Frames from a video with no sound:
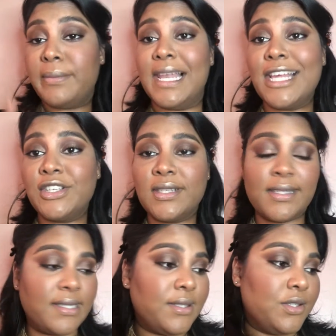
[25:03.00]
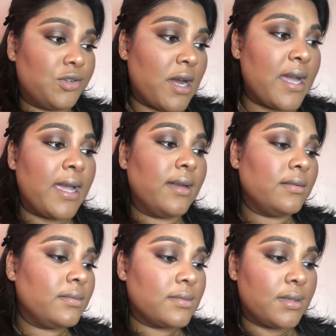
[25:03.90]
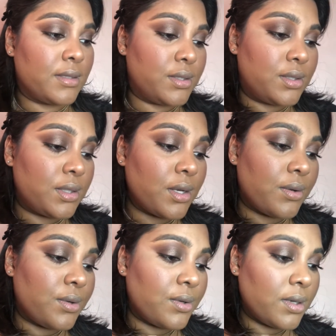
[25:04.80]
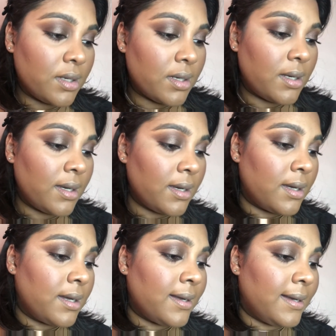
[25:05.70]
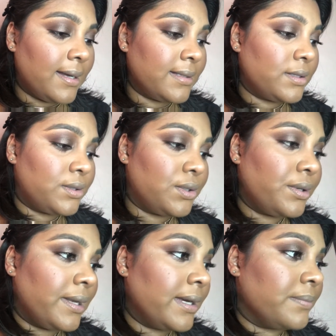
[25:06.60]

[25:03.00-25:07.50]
My lashes are still drying, so let's do lip.